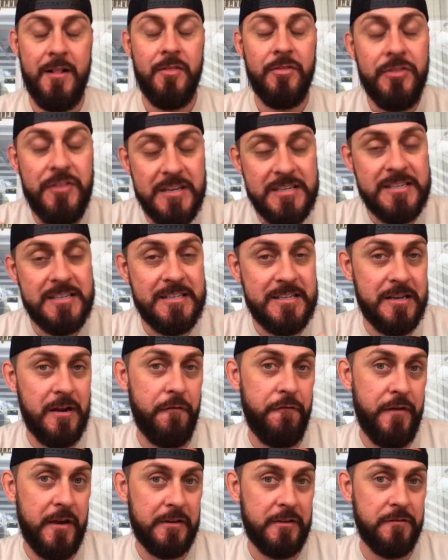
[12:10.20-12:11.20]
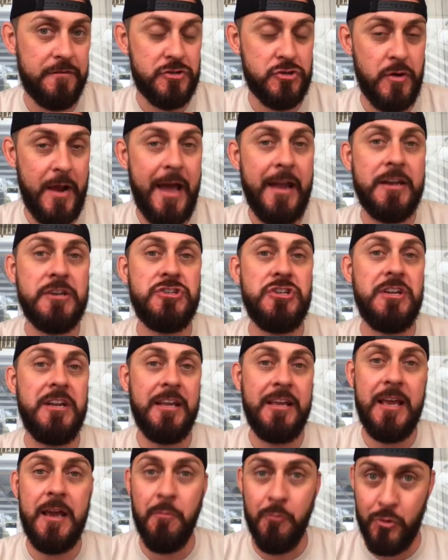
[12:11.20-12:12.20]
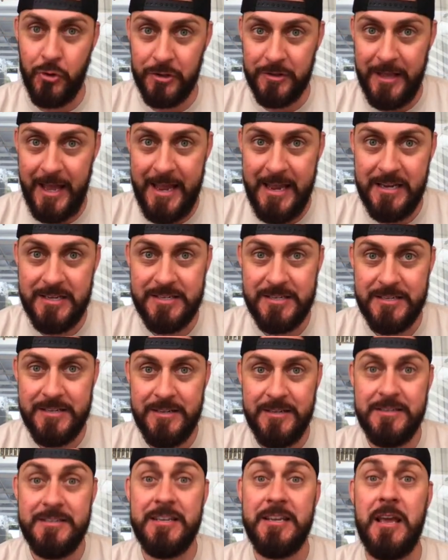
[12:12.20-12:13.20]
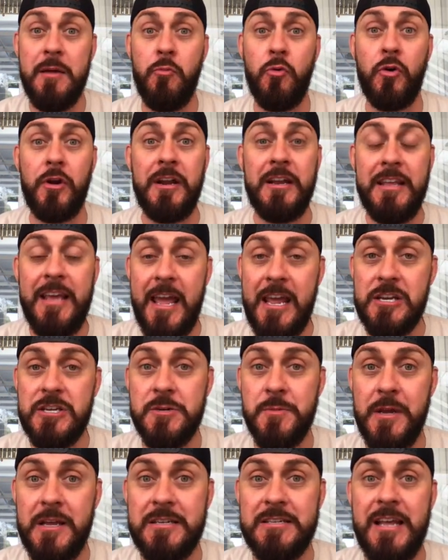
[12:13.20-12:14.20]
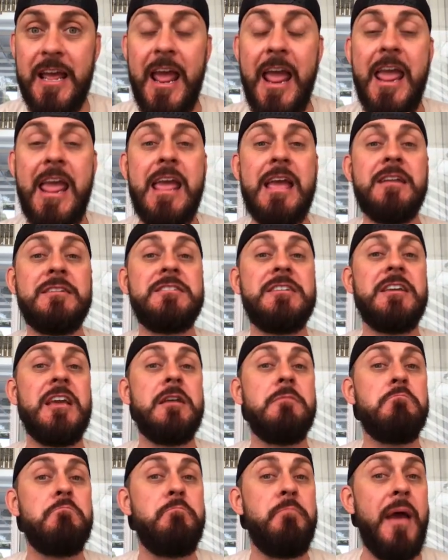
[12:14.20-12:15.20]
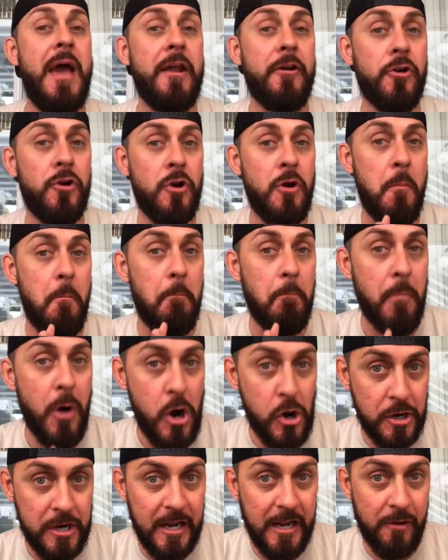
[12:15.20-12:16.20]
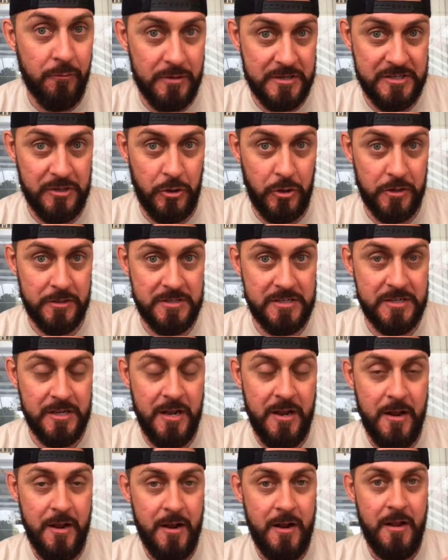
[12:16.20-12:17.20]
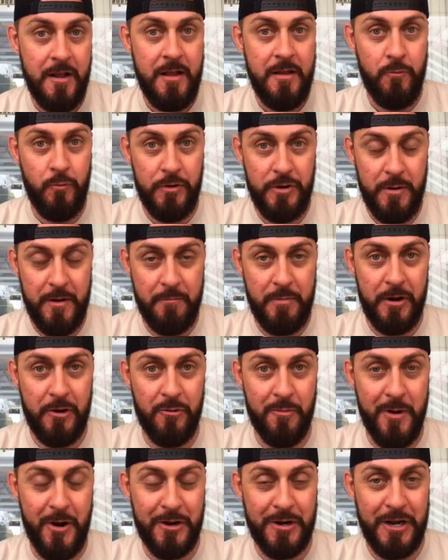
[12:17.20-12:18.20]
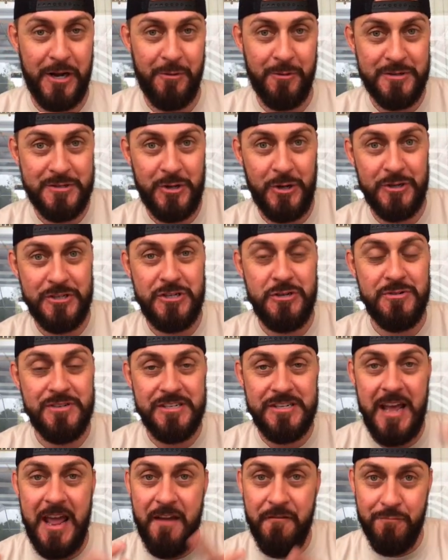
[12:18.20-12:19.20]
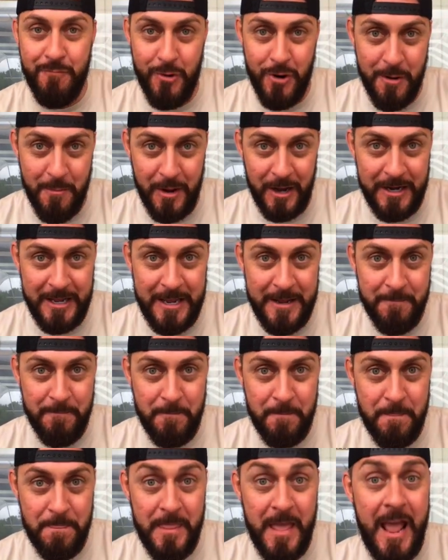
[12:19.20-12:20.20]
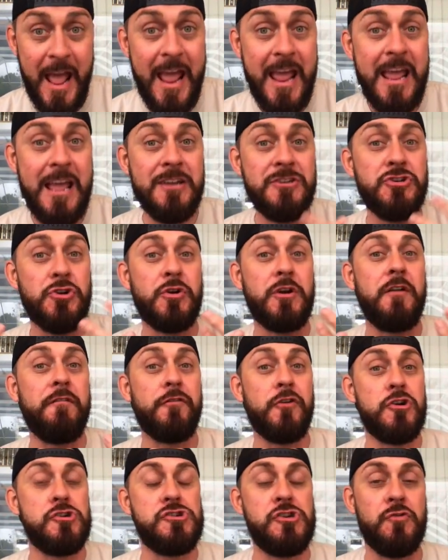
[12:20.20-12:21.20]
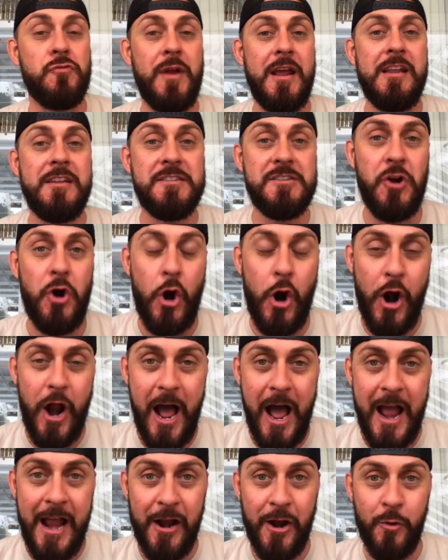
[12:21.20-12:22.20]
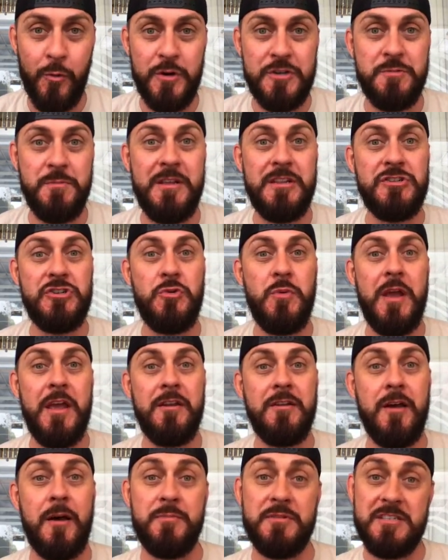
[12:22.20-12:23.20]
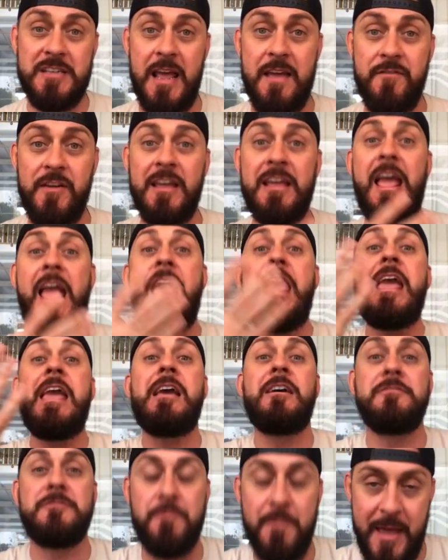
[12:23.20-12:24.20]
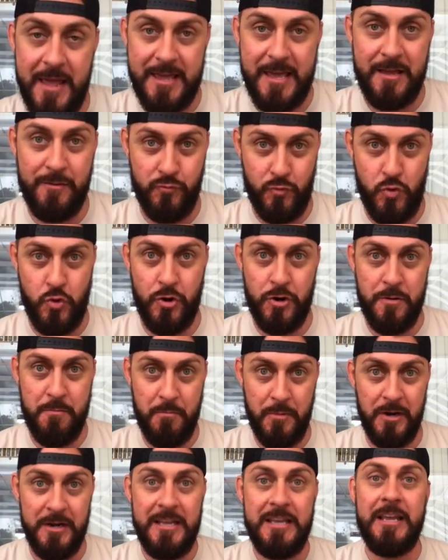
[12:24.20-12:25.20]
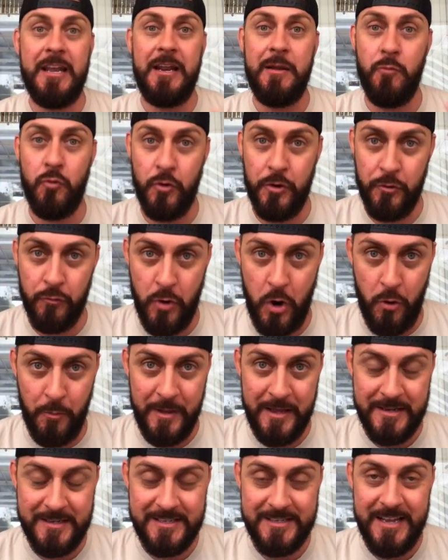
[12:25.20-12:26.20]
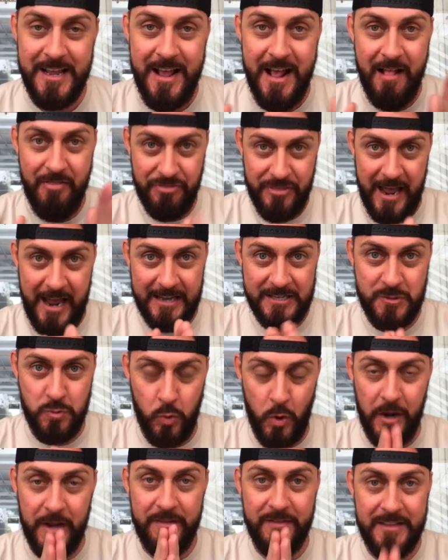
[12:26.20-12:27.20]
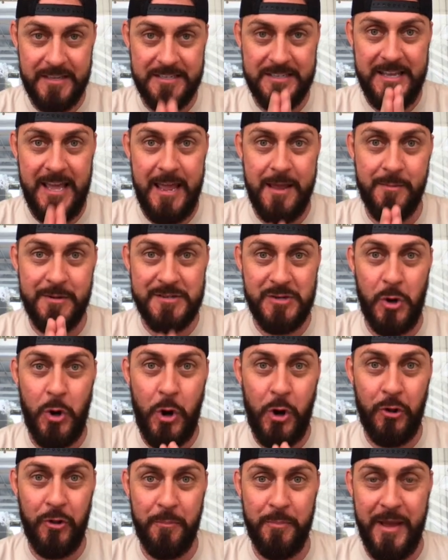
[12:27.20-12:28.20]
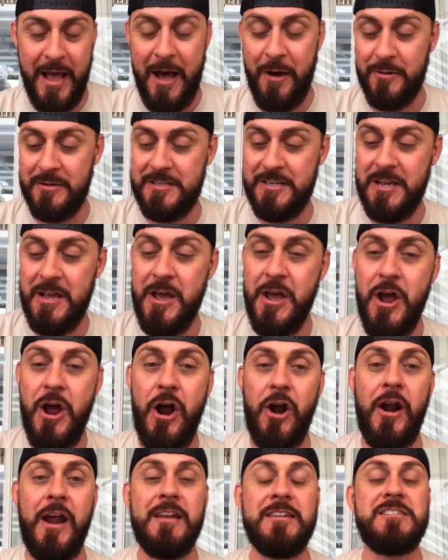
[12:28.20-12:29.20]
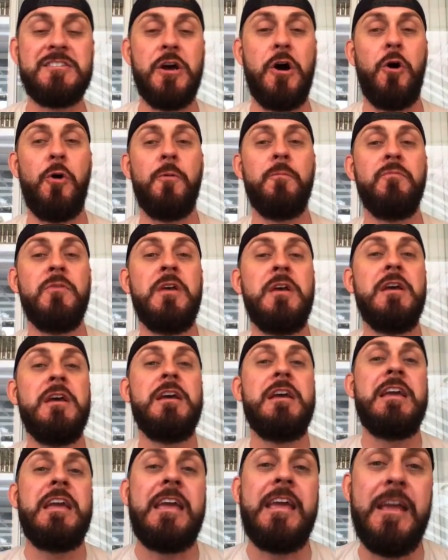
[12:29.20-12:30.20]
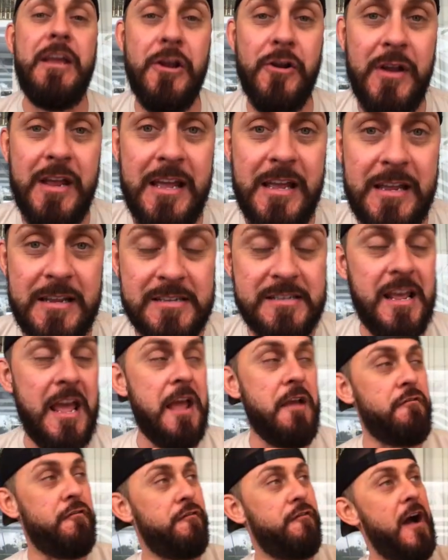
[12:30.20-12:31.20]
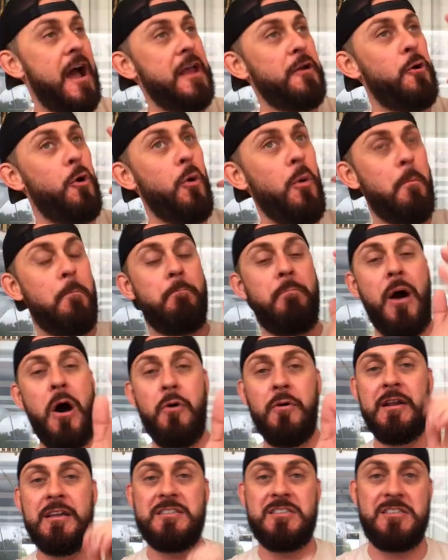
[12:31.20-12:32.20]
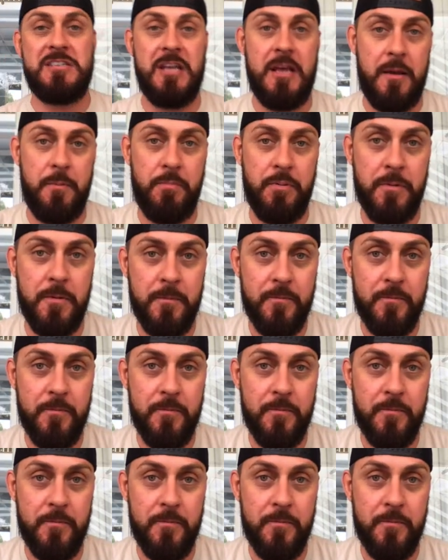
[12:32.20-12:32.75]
this is an effective strategy to get more likes, to get more engagement, and to get better marketing results. When you have better marketing results, you save more money, and your conversion rates are higher, which means you end up saving and making more money, getting more enrollments. And that's what this game is all about. All right, so here is a final bonus tip